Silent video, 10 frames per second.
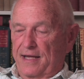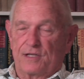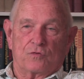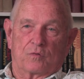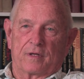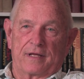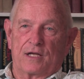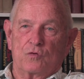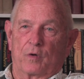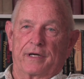And
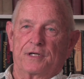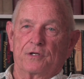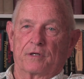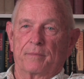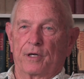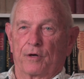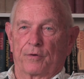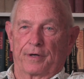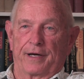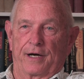that's when he took me
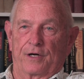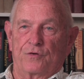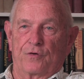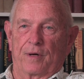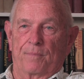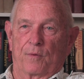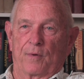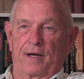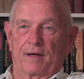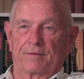on an air trip
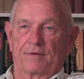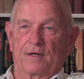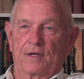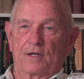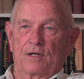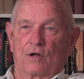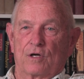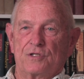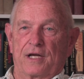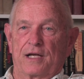around
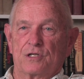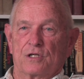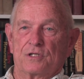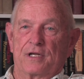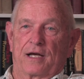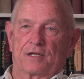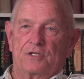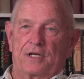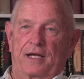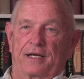Los Angeles down to
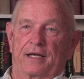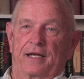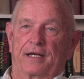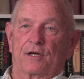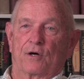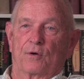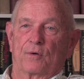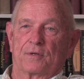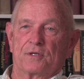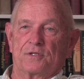San
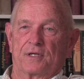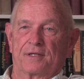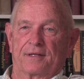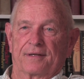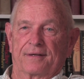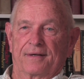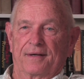Diego to see the